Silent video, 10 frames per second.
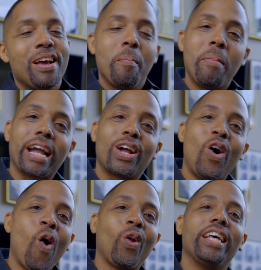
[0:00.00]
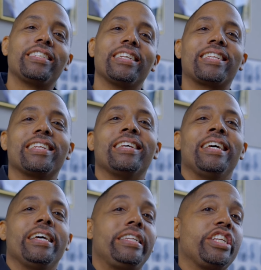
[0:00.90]
My goal isn't to
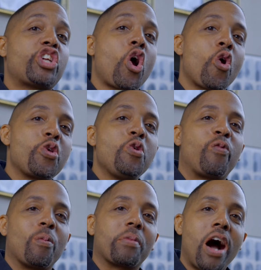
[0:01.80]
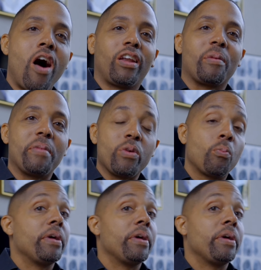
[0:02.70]
deter you from calling me,